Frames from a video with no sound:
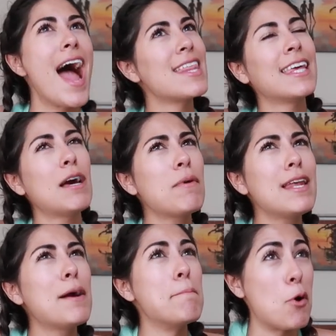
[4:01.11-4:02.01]
I think I'm
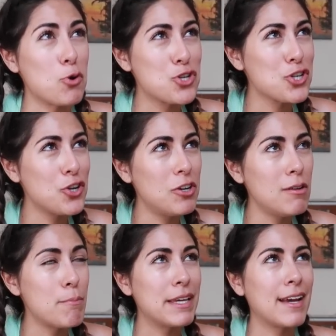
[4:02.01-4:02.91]
getting
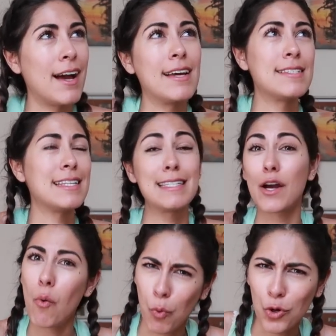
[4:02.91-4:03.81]
emotional because it's
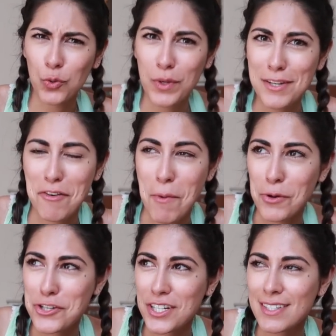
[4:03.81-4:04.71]
like a whirlwind of
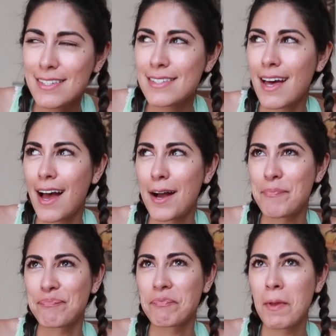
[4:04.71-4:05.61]
emotions.
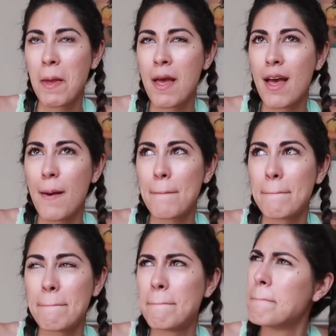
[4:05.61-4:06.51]
Um,
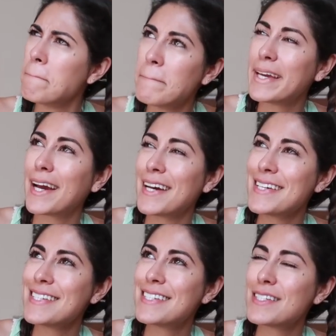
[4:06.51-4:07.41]

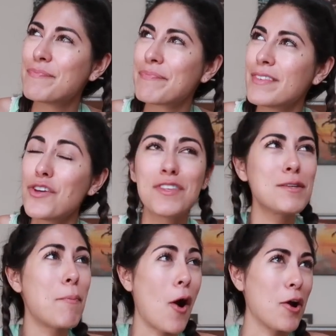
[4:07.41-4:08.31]
because, you know,
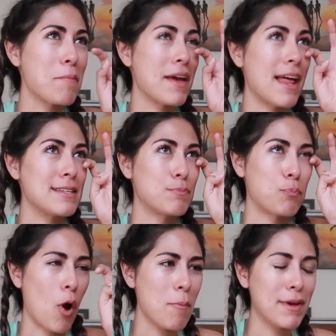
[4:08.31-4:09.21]
this apartment has
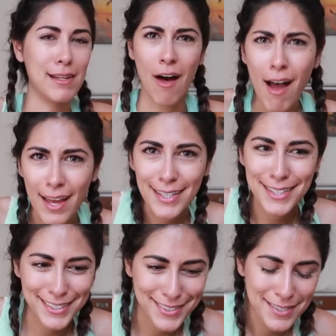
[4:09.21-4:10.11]
brought me a lot.